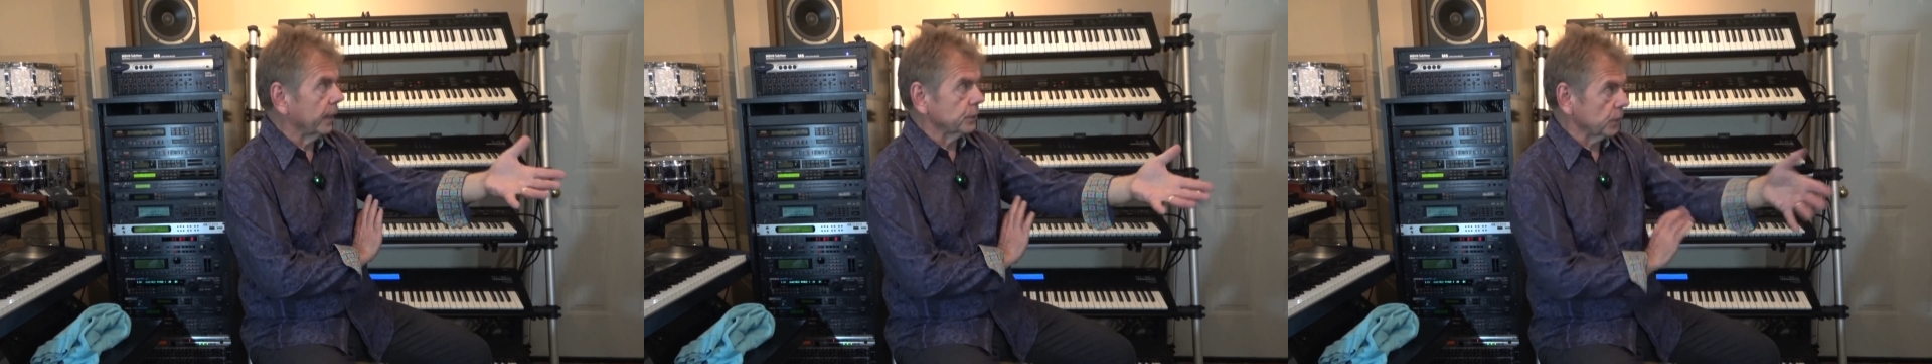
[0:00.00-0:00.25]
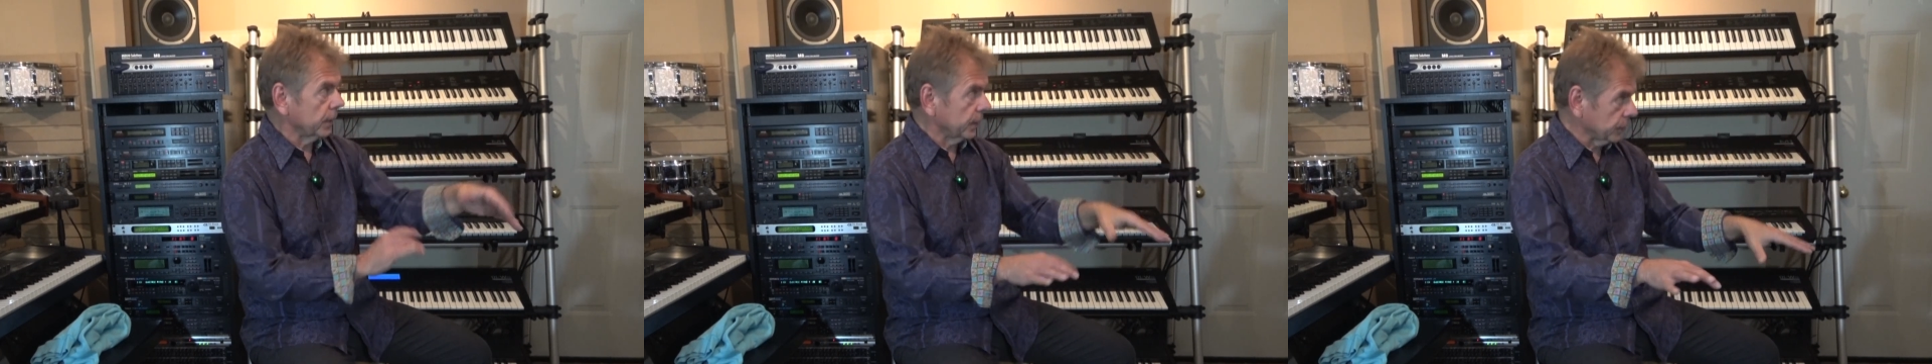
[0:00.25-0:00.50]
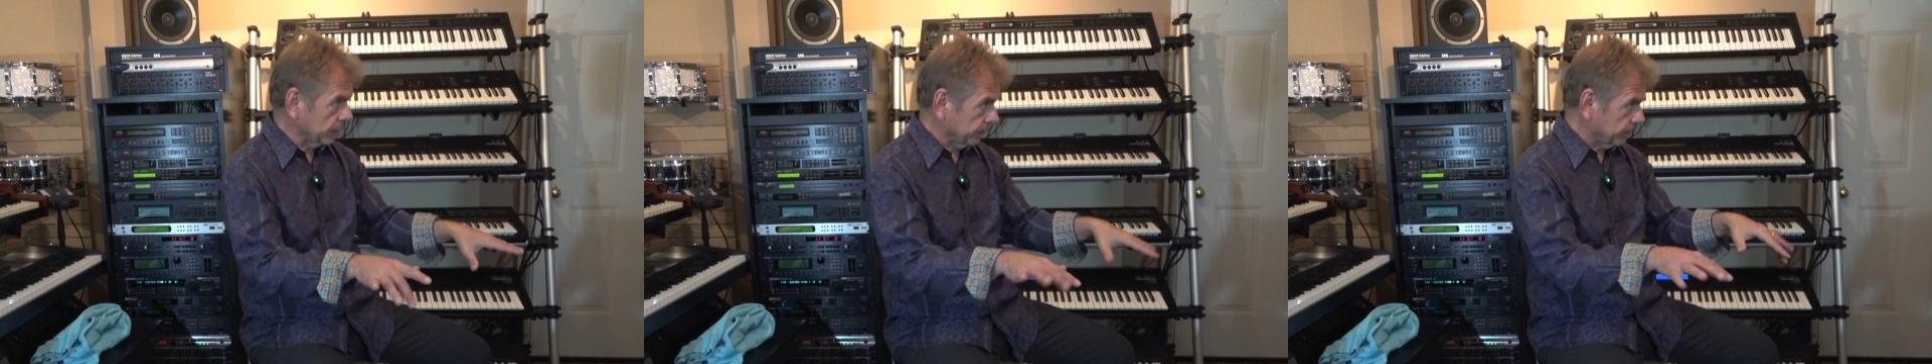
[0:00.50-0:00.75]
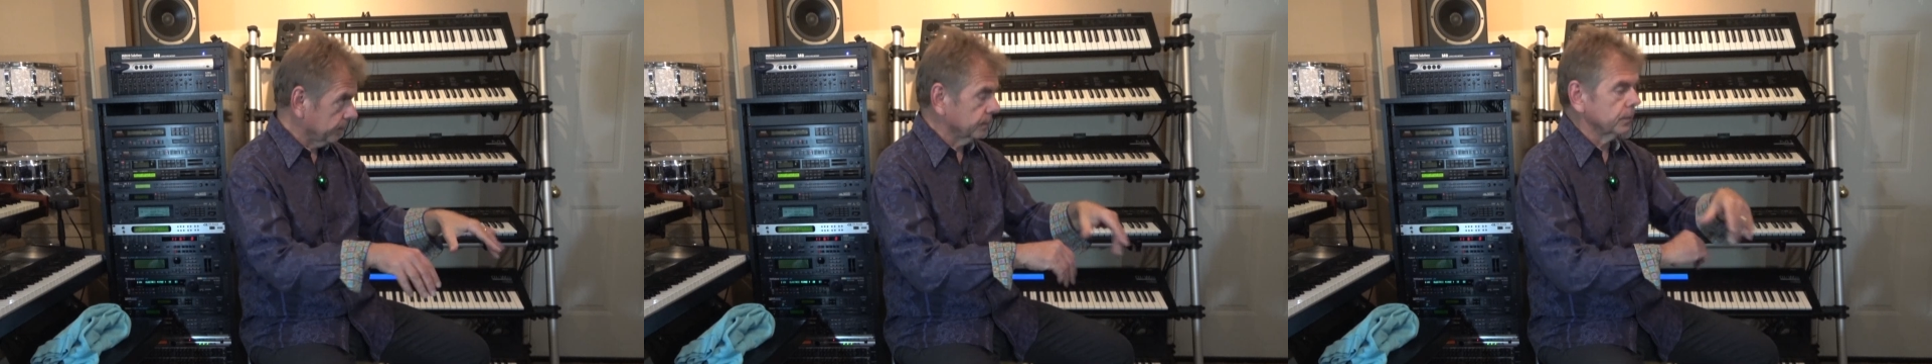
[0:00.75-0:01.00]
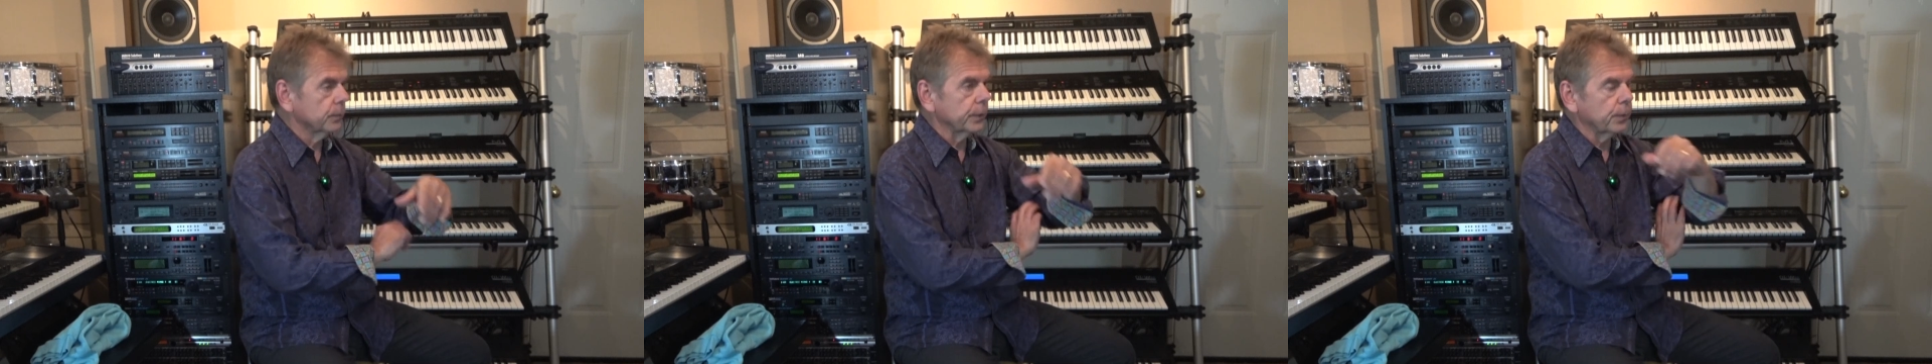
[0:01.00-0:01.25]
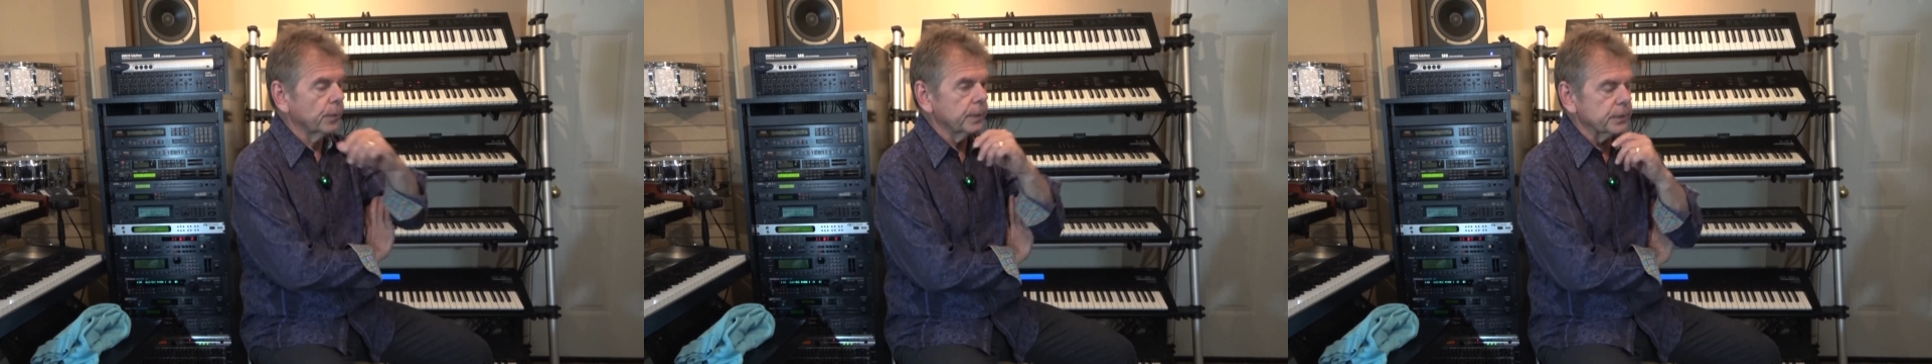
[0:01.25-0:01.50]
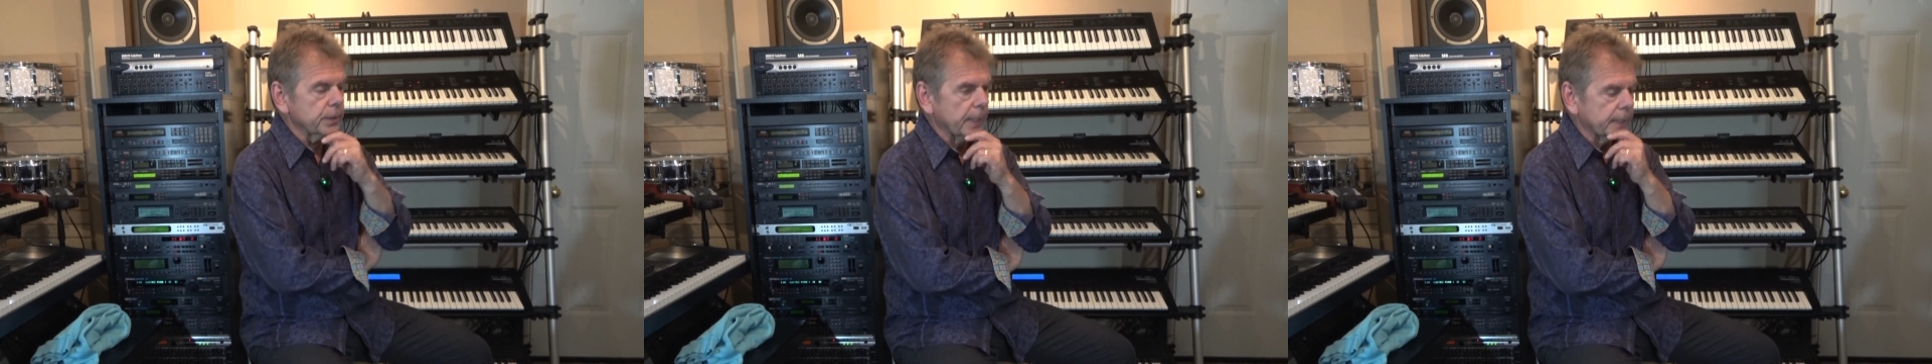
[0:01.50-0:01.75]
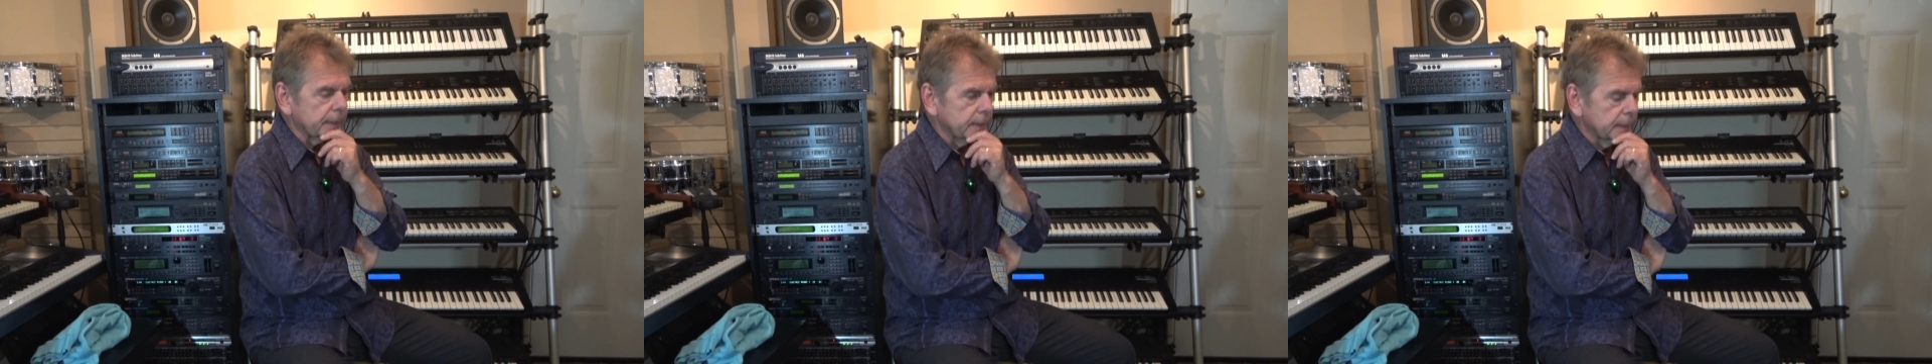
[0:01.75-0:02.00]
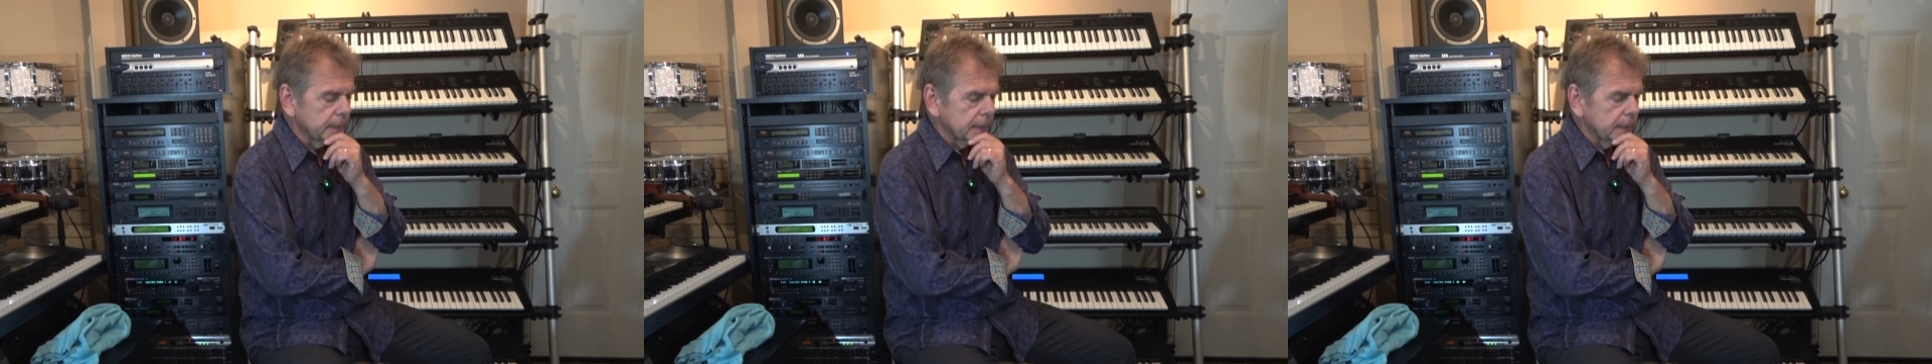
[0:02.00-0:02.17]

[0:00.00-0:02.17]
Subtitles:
as a recording tech.